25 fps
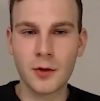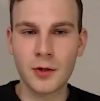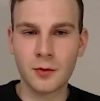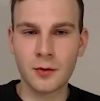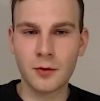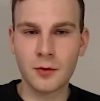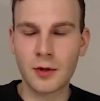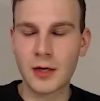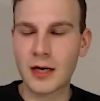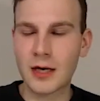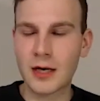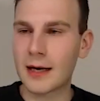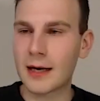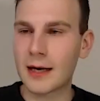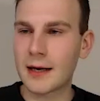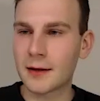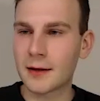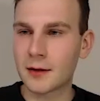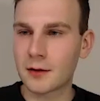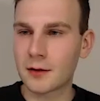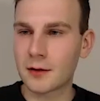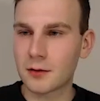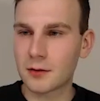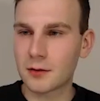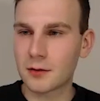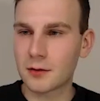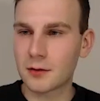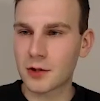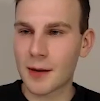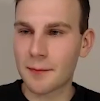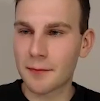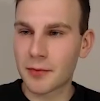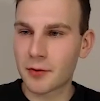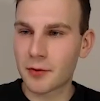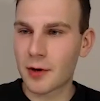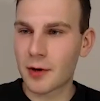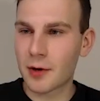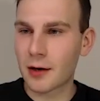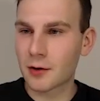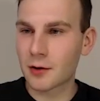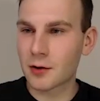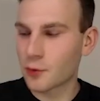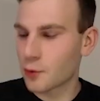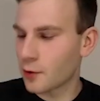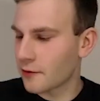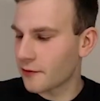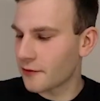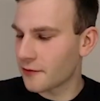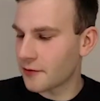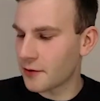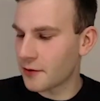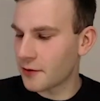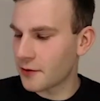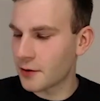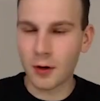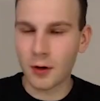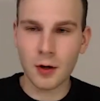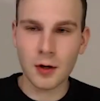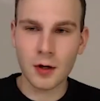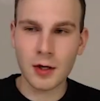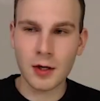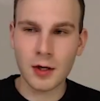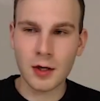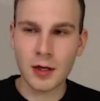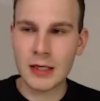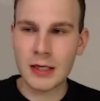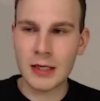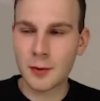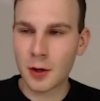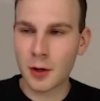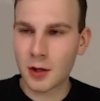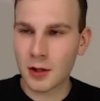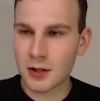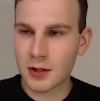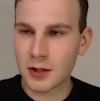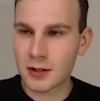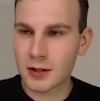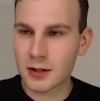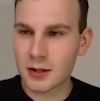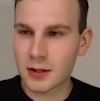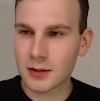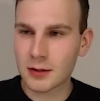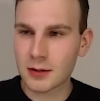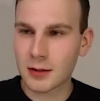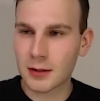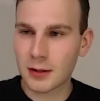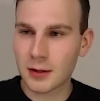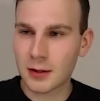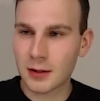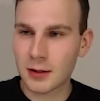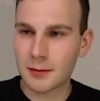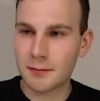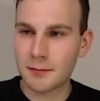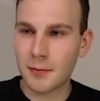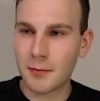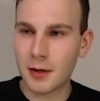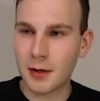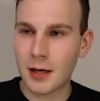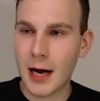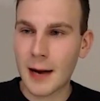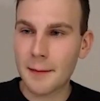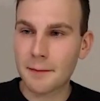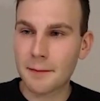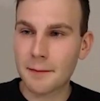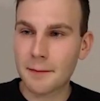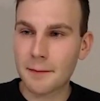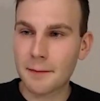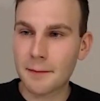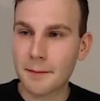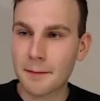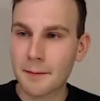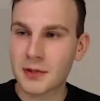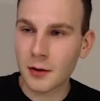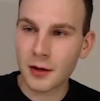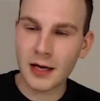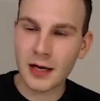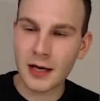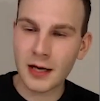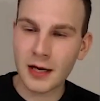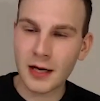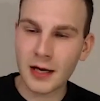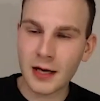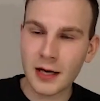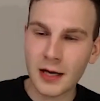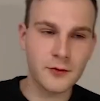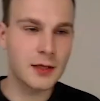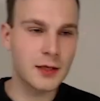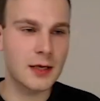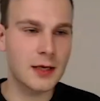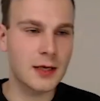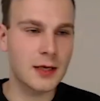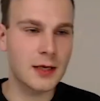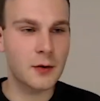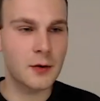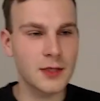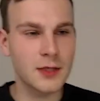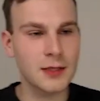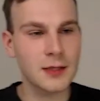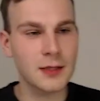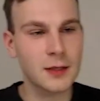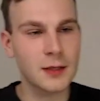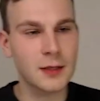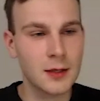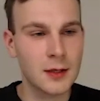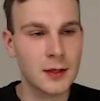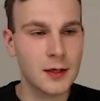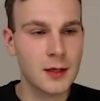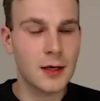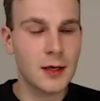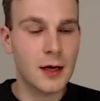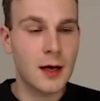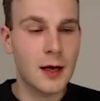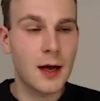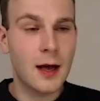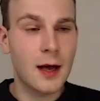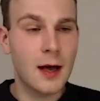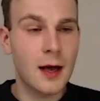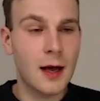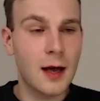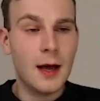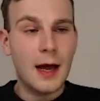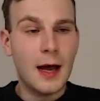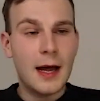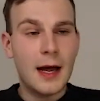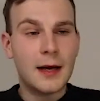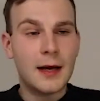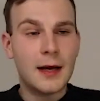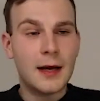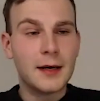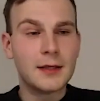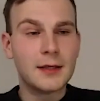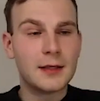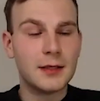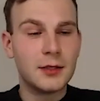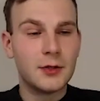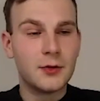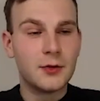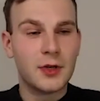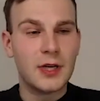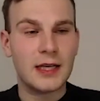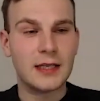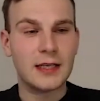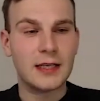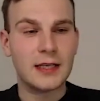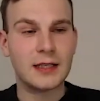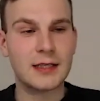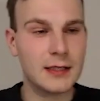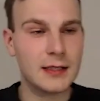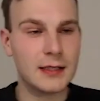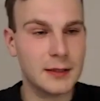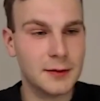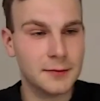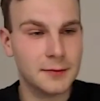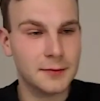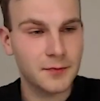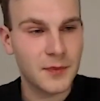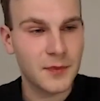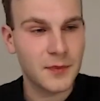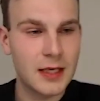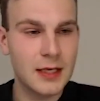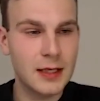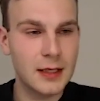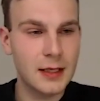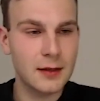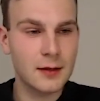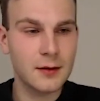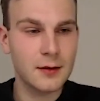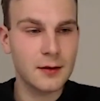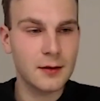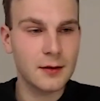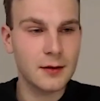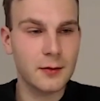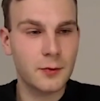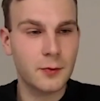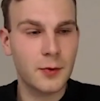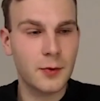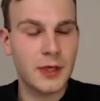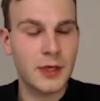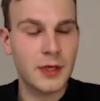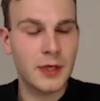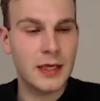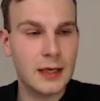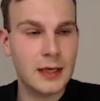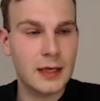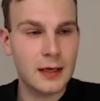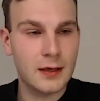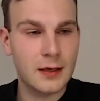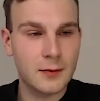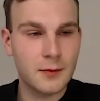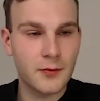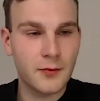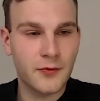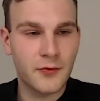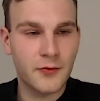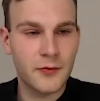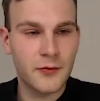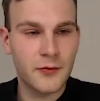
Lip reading: you can jump around with your keyboard up, down, left, right arrows. And you can see here, we